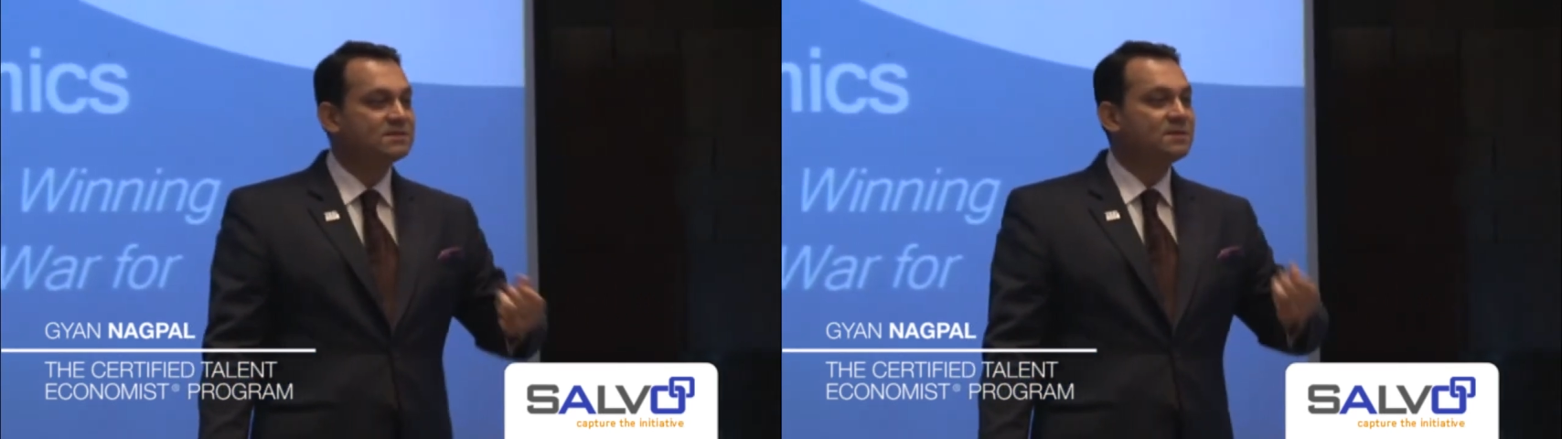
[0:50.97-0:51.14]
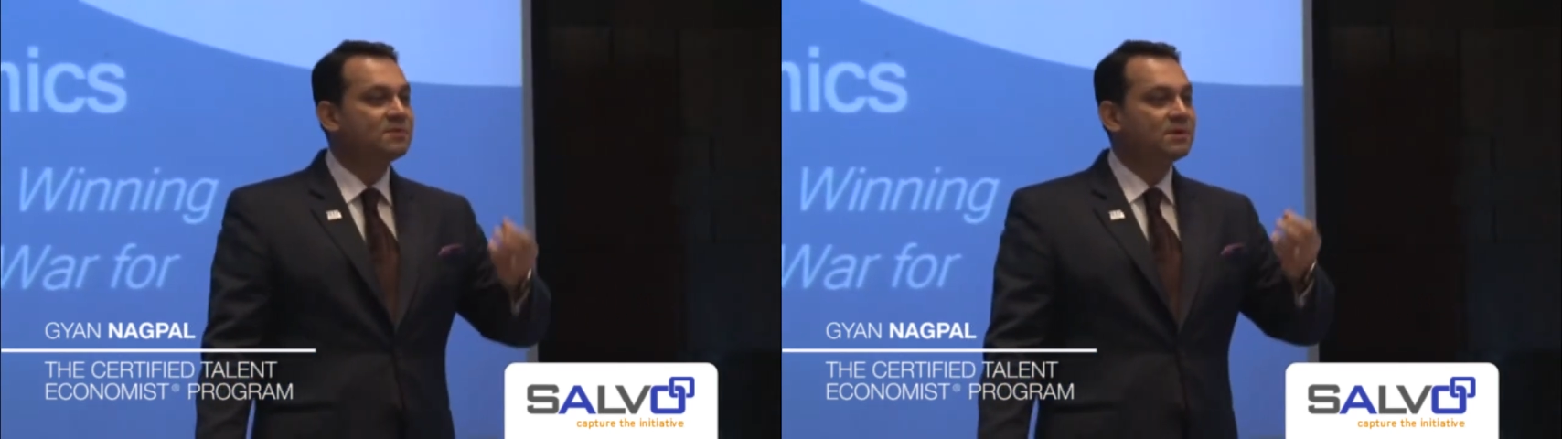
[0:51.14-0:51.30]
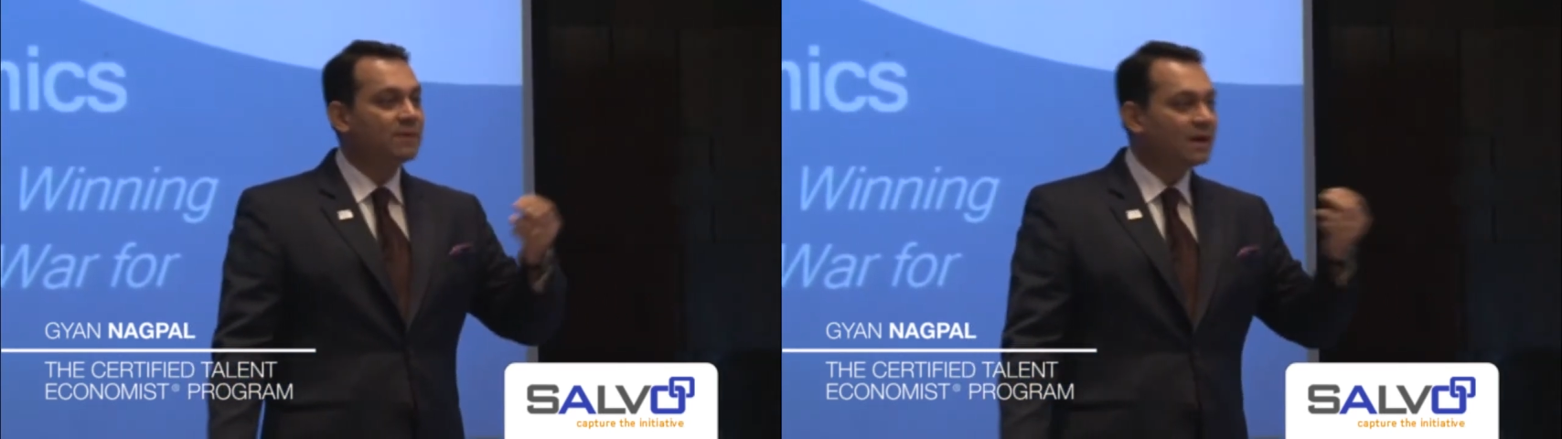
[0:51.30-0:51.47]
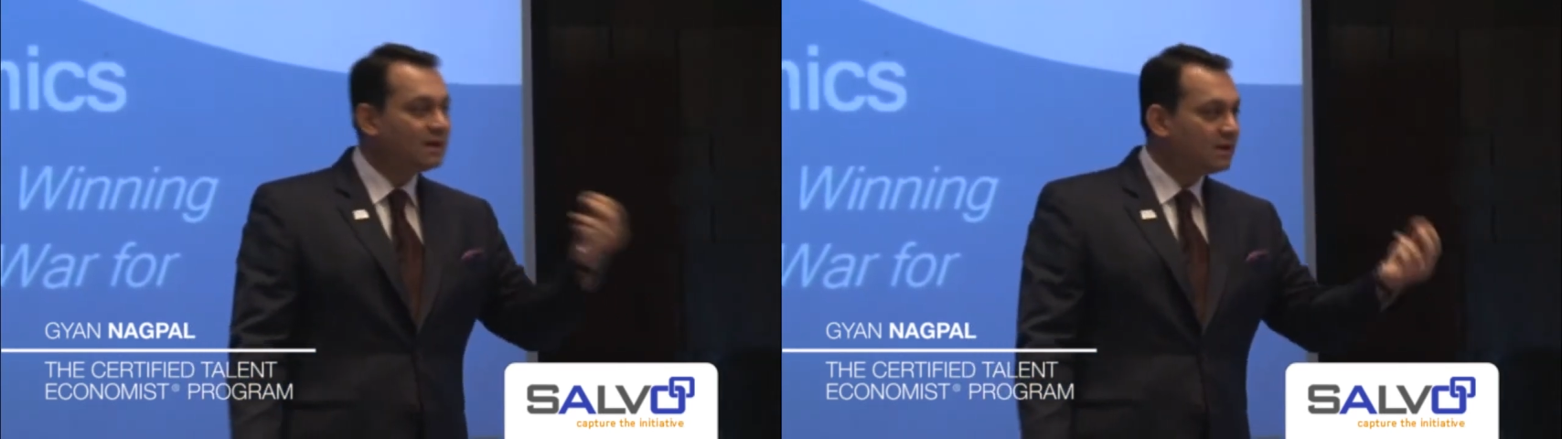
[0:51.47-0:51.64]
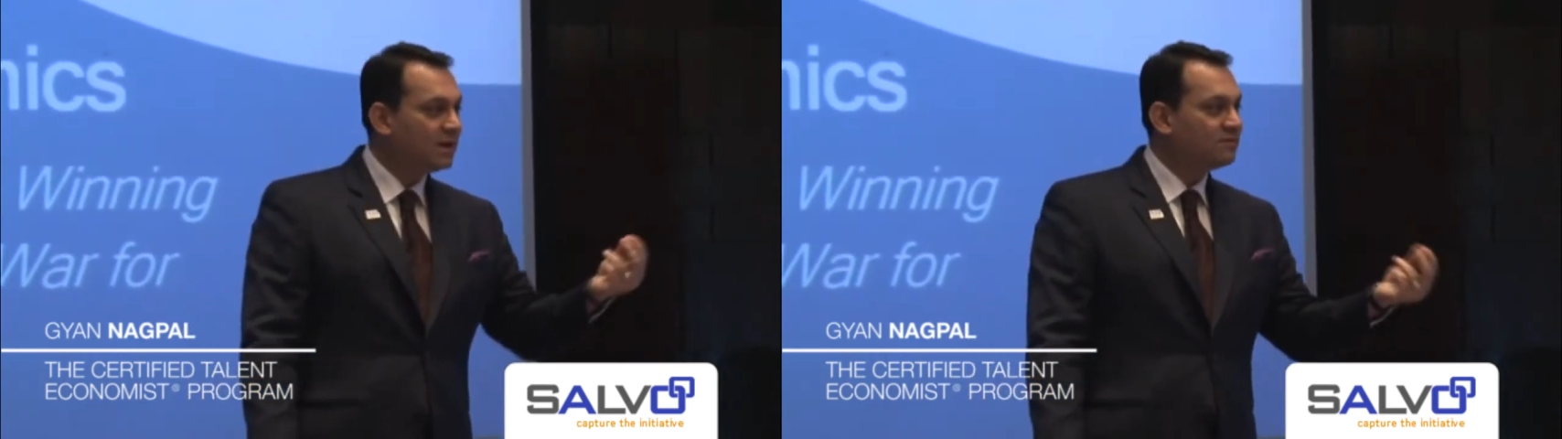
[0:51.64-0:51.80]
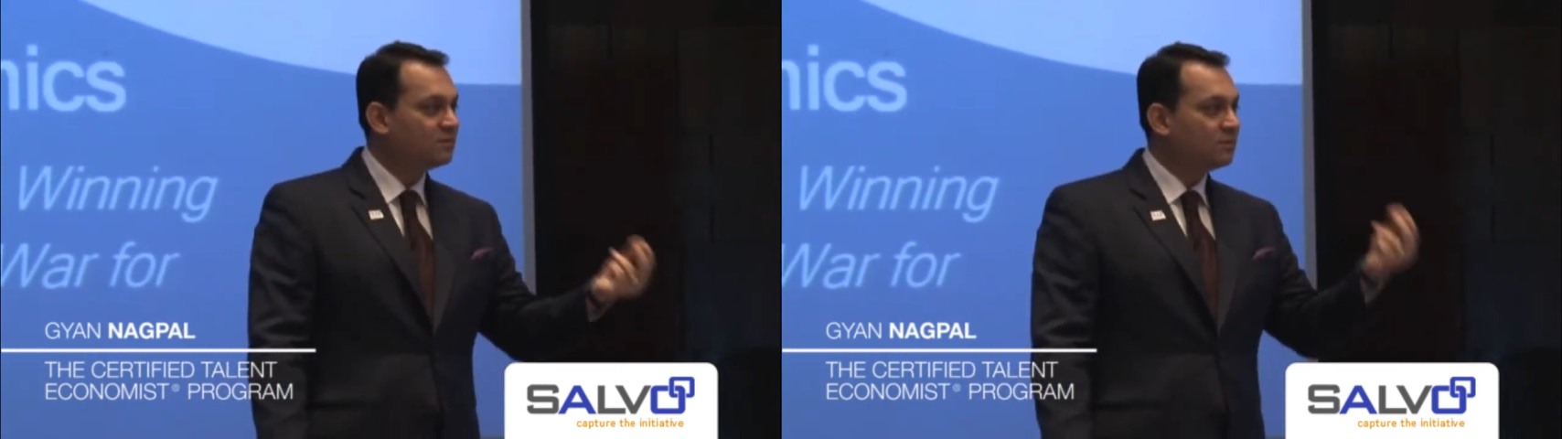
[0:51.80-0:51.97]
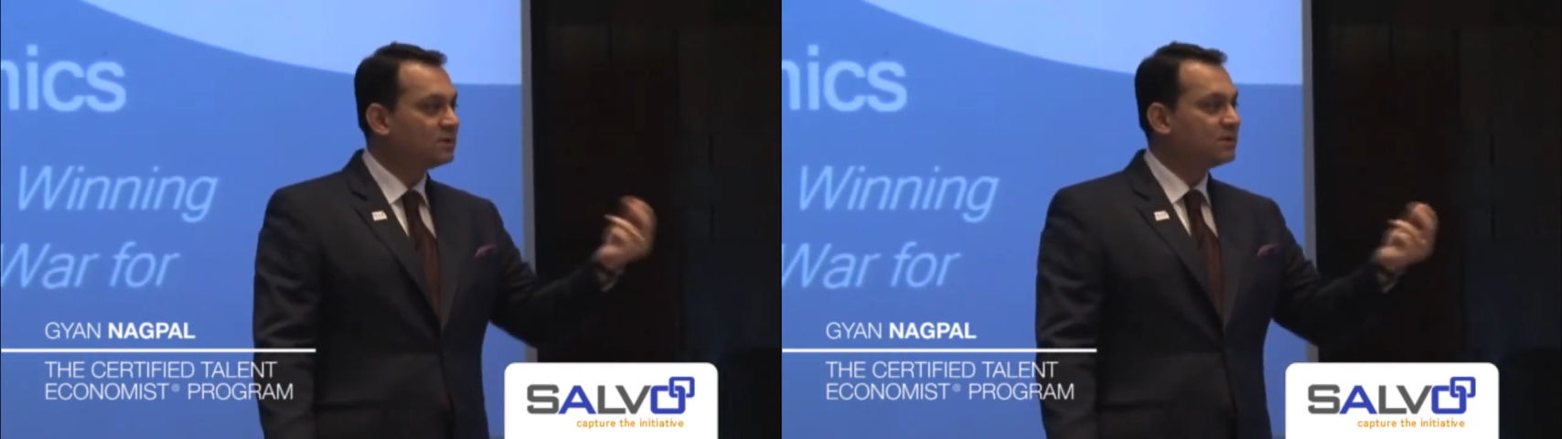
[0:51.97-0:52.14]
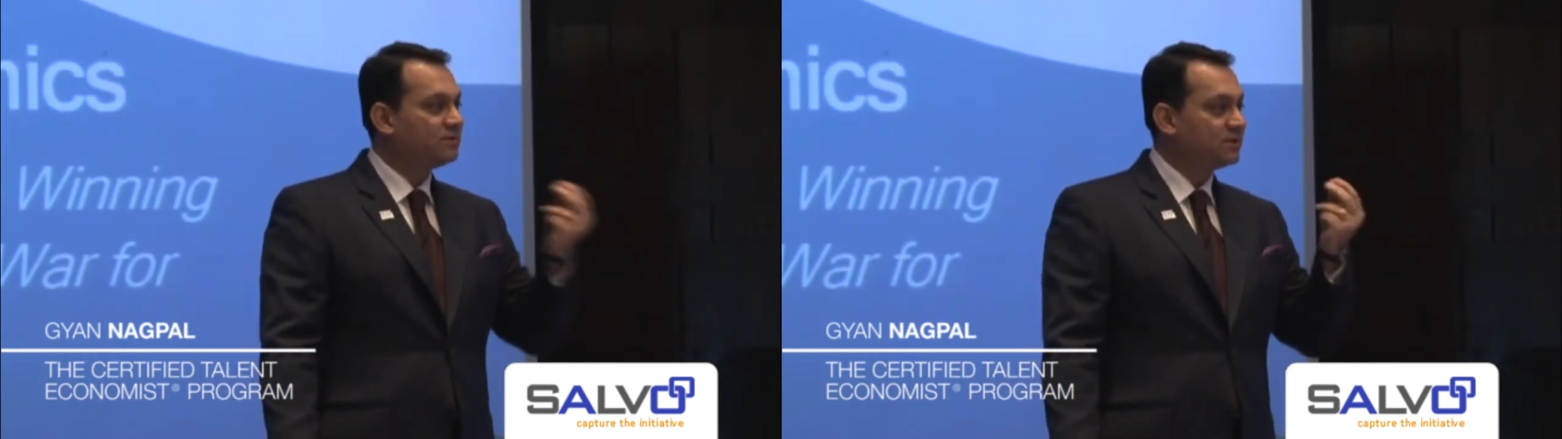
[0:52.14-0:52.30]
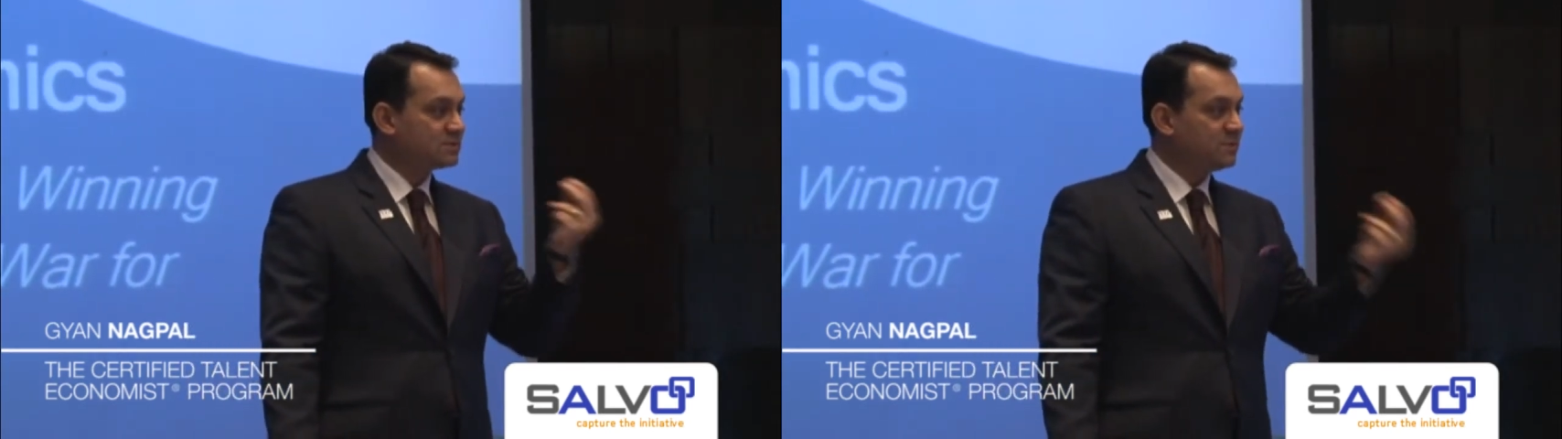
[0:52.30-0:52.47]
symptomatic level, what
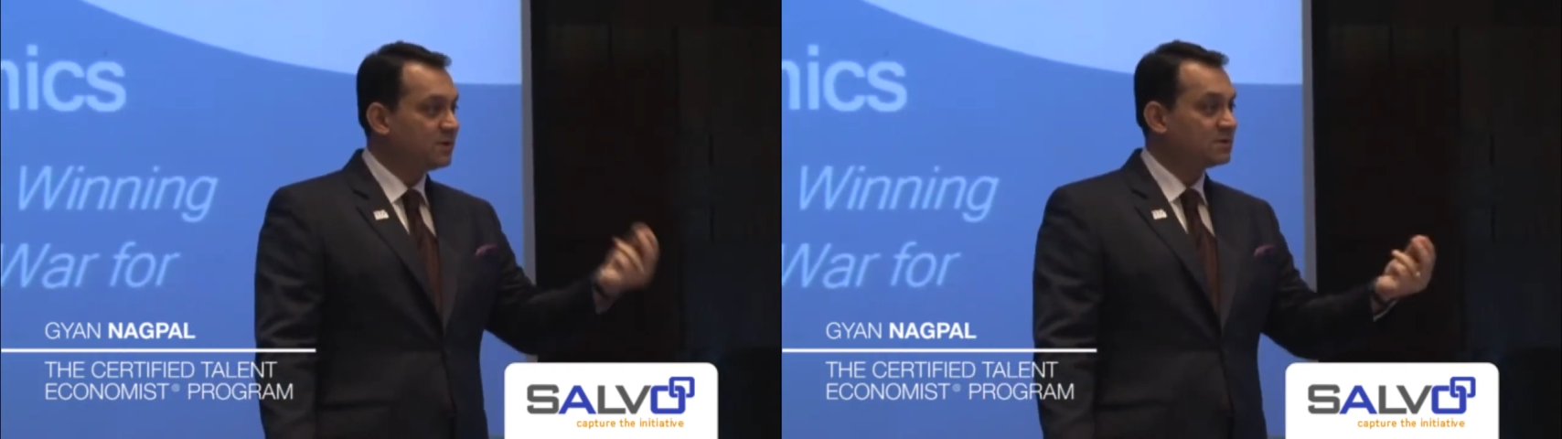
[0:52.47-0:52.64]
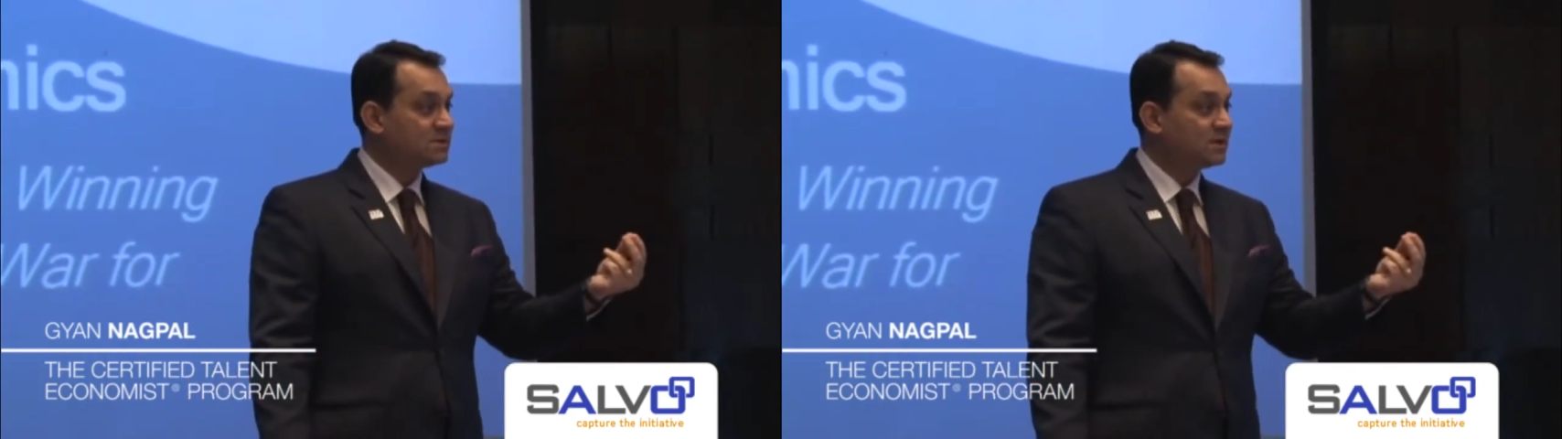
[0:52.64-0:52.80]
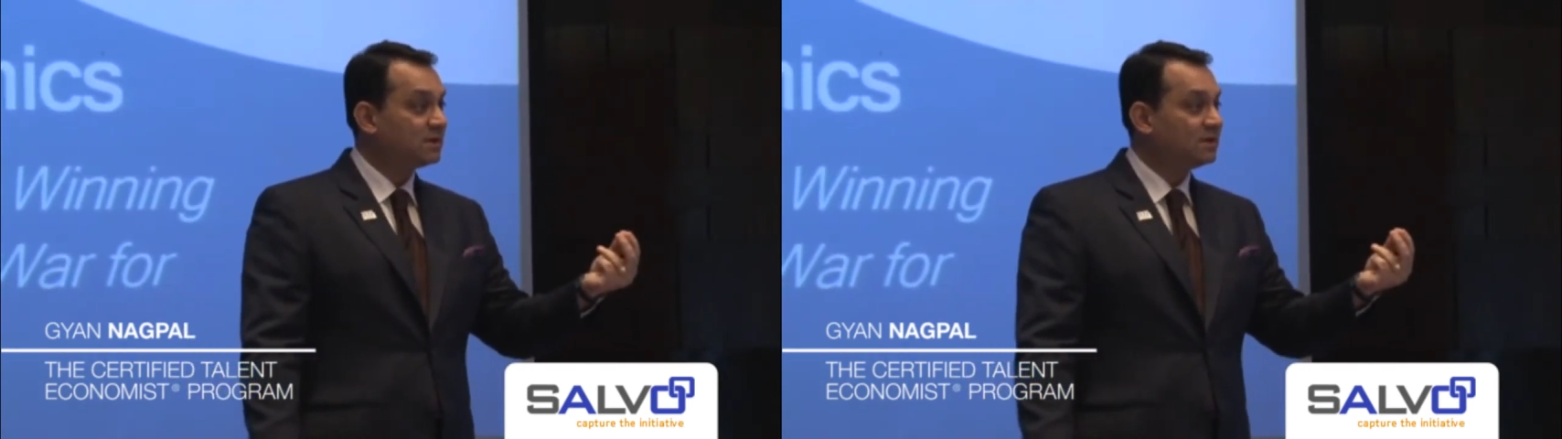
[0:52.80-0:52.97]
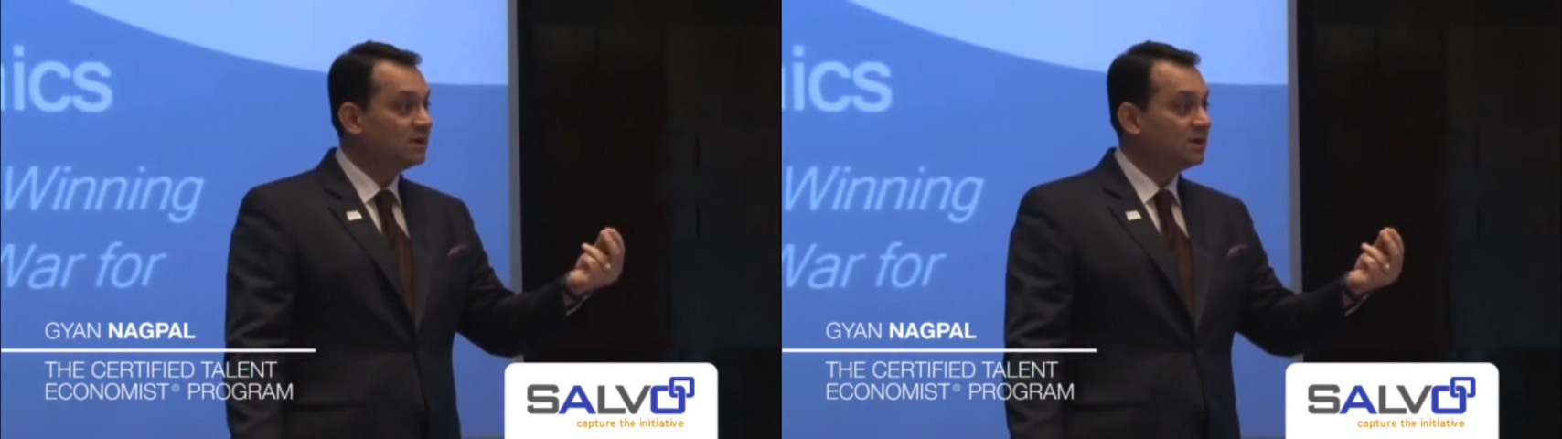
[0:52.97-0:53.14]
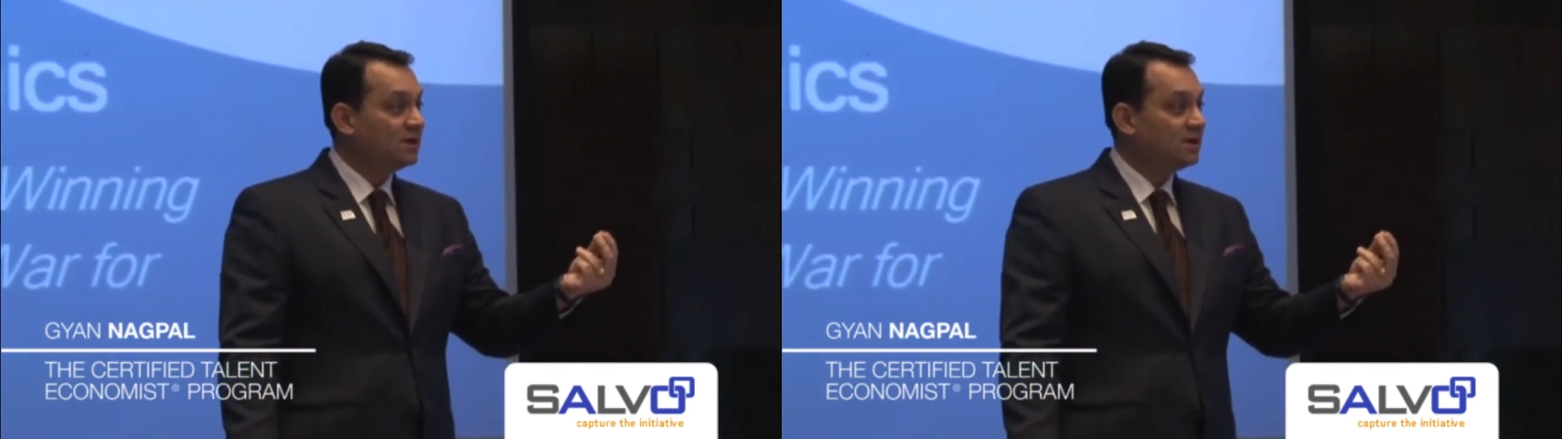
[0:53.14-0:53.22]
they were experiencing,